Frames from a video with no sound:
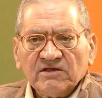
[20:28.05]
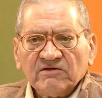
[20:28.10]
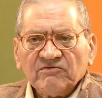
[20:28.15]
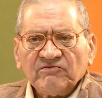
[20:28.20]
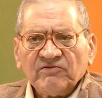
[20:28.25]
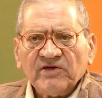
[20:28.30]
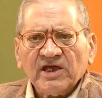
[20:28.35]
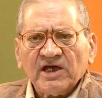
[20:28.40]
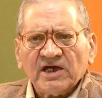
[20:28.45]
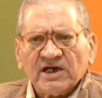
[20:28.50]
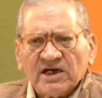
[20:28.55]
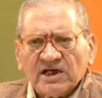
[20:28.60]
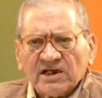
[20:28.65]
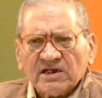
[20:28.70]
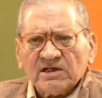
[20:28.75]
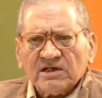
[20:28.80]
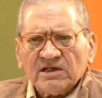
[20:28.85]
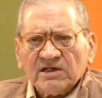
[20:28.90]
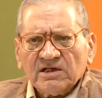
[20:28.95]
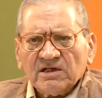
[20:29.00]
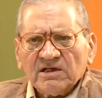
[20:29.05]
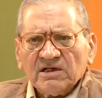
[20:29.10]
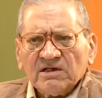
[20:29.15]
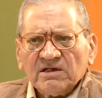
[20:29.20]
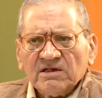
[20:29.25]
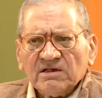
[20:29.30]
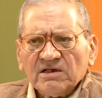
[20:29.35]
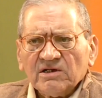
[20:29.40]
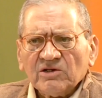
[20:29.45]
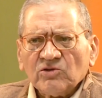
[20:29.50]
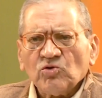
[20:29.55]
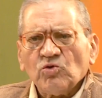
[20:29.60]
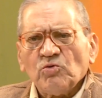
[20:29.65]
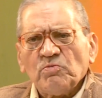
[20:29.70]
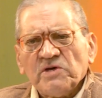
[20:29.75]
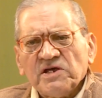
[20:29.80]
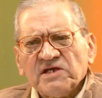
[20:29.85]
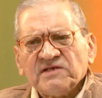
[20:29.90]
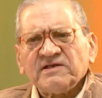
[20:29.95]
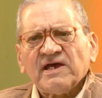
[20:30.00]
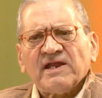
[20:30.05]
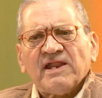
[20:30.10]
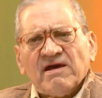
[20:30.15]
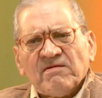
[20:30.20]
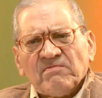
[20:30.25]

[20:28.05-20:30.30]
where rubies and